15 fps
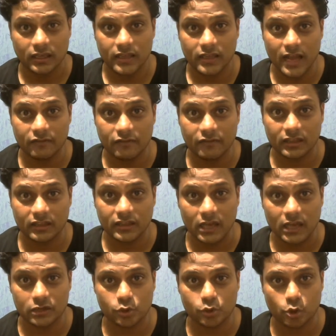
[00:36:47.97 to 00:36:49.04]
that
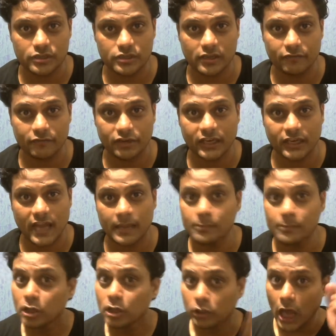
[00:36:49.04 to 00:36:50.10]
Vetal shows every time
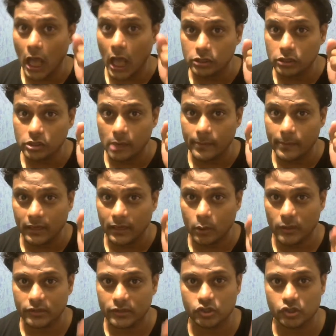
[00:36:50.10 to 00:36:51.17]
that answer my
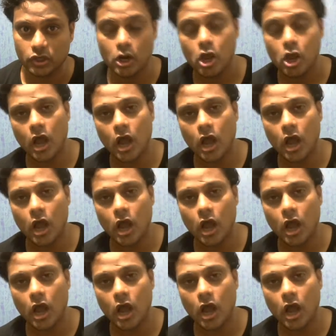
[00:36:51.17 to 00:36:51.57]
question,